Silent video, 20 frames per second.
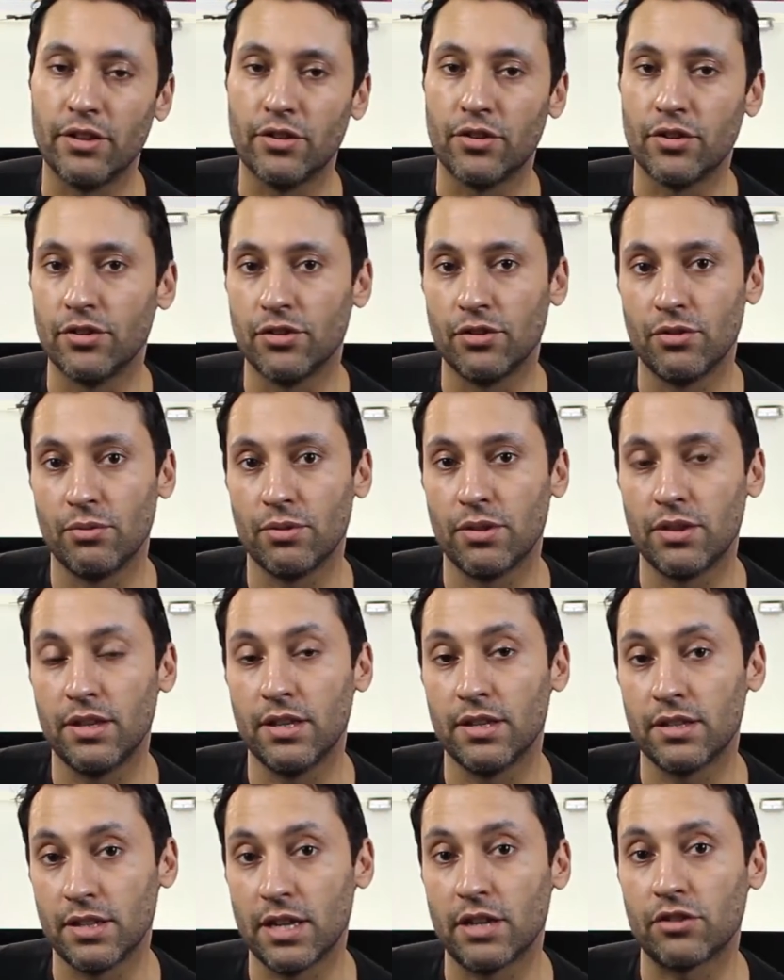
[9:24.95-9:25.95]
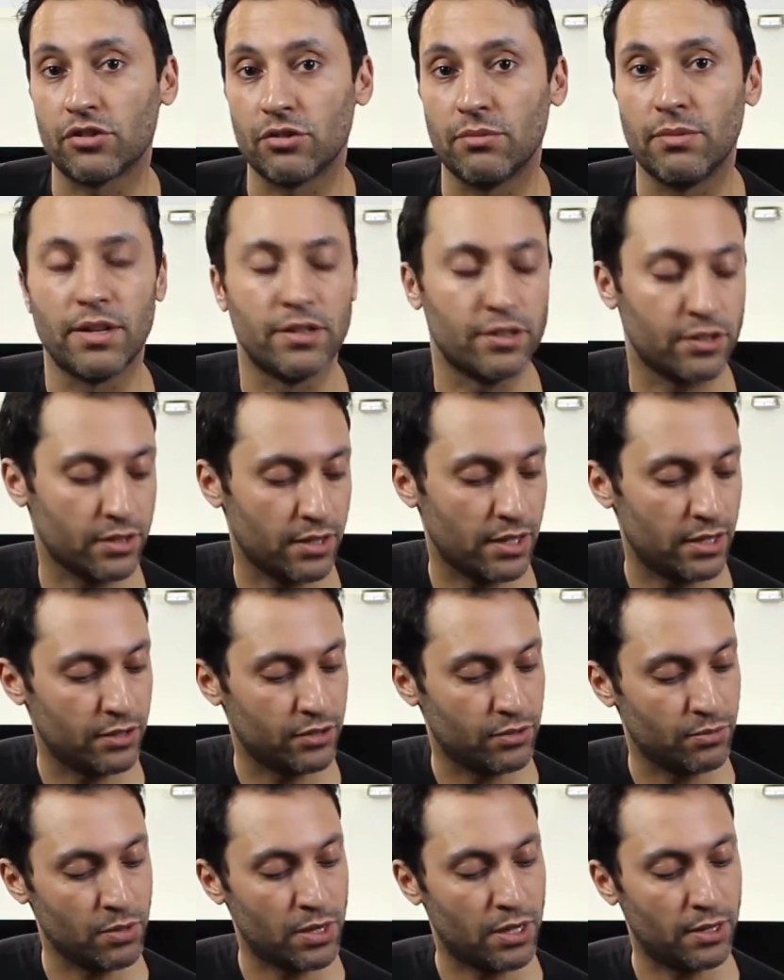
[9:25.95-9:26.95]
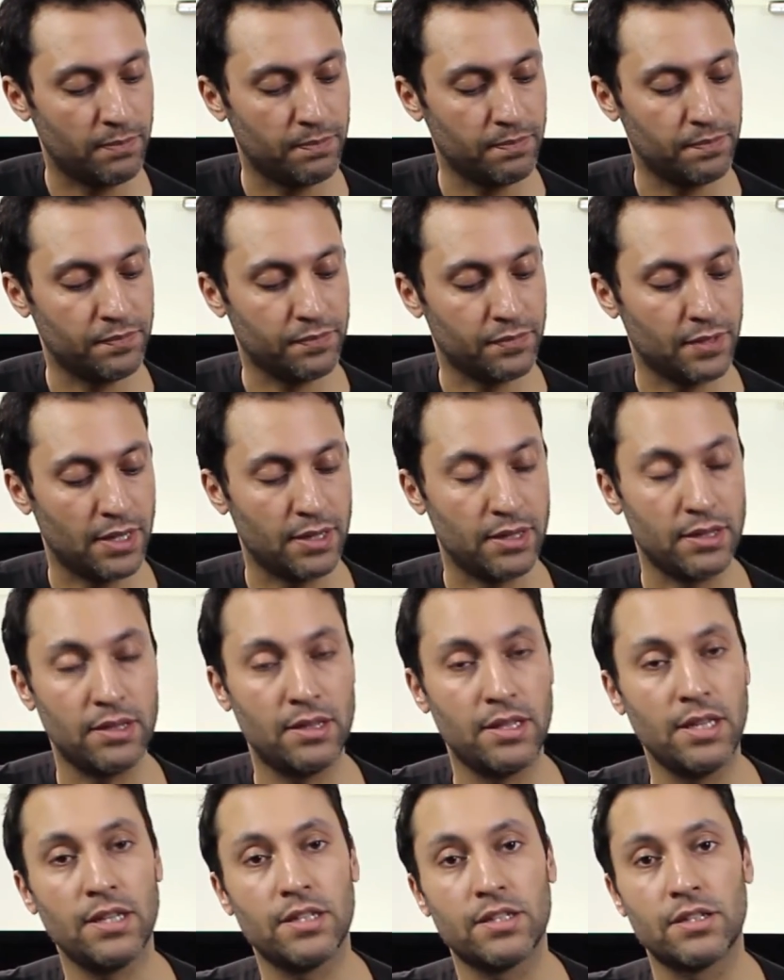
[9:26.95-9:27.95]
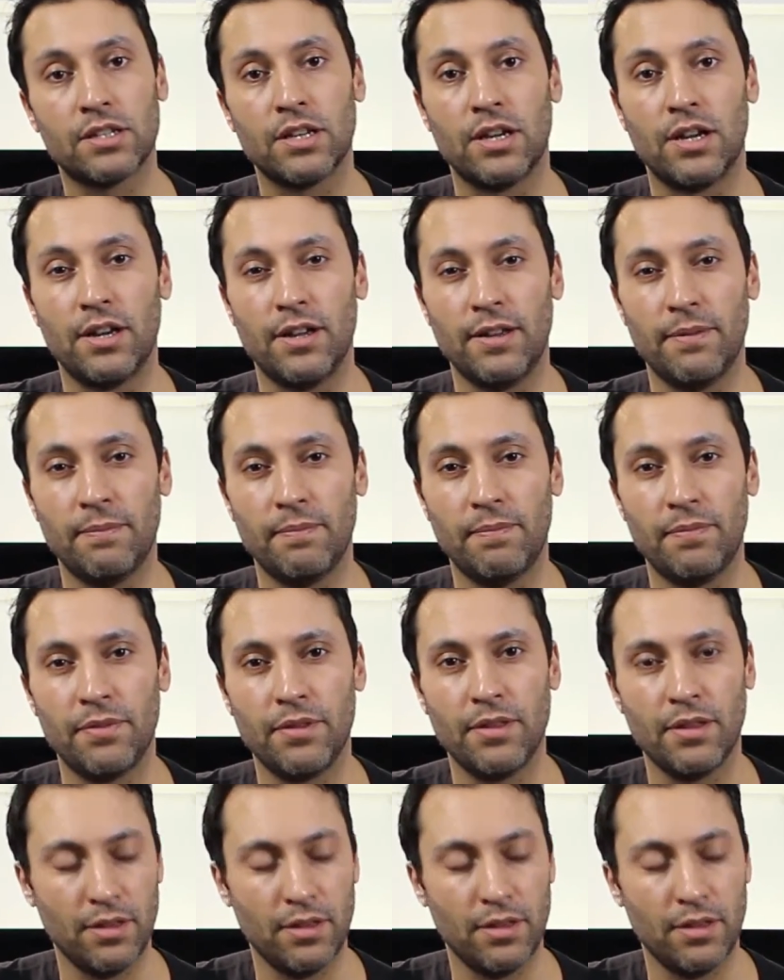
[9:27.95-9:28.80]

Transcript: you can do it with this natural minor scale as well. And this time,